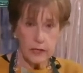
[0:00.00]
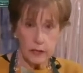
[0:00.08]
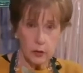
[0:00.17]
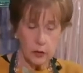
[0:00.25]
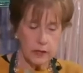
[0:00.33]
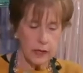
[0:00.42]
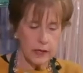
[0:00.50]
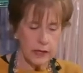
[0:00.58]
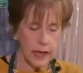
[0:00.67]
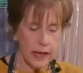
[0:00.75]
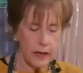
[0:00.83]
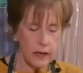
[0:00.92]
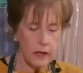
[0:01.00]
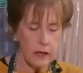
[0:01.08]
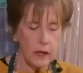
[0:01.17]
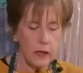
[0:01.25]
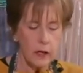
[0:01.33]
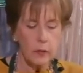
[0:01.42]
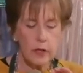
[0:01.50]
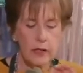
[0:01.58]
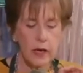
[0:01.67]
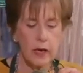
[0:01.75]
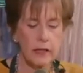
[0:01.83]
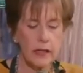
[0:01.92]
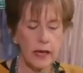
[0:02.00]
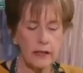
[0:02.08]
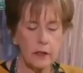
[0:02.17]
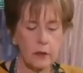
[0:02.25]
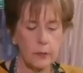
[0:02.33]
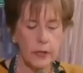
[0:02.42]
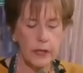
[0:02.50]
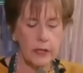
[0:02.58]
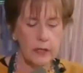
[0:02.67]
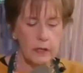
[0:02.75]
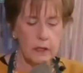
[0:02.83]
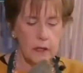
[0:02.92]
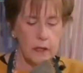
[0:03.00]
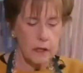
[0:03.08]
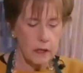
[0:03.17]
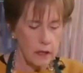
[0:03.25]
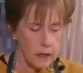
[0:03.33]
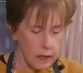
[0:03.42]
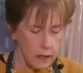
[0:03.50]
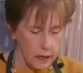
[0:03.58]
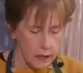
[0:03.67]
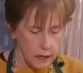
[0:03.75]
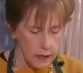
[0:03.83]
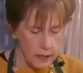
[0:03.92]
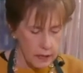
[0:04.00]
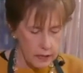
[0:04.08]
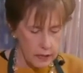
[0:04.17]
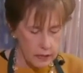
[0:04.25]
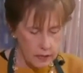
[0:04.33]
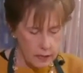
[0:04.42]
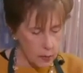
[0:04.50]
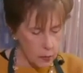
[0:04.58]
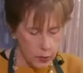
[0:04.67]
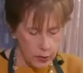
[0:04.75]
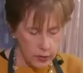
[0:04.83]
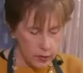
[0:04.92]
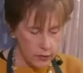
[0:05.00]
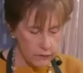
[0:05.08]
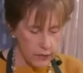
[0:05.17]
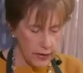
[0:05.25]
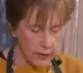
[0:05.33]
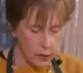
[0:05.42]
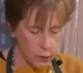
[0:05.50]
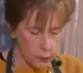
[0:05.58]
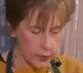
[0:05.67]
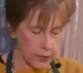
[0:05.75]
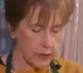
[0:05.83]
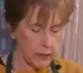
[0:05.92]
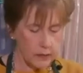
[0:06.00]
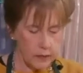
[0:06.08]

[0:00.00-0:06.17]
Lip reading: It looks like that. You want to tuck that little piece into somewhere that you can find an opening.